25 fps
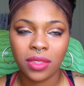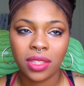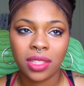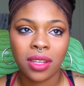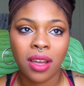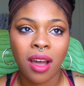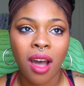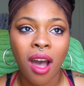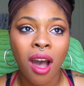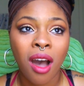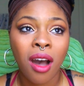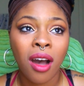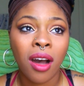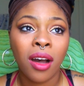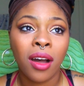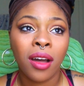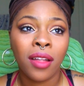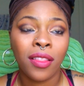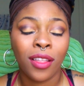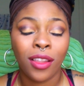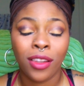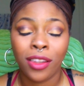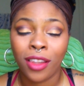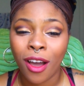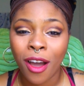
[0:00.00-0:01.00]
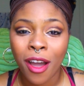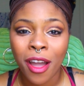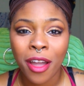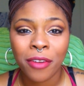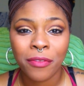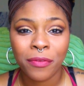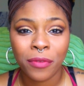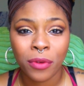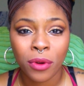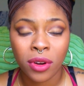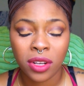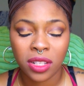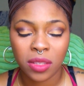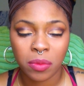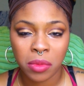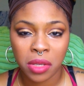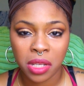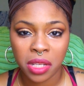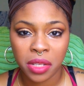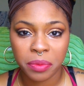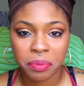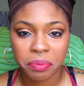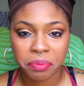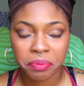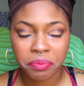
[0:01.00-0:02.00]
to all the law
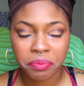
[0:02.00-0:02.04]
enforcement,